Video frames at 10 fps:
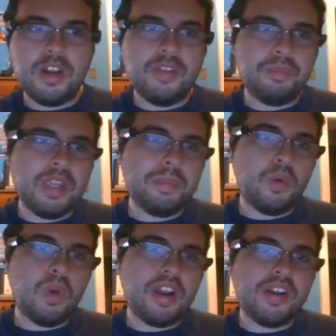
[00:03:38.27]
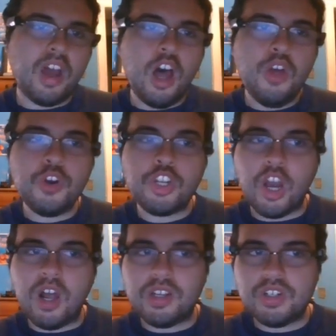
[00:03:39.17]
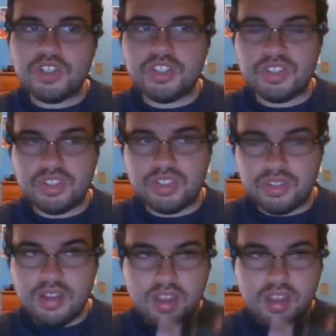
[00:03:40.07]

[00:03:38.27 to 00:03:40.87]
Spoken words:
if people wanted other colors,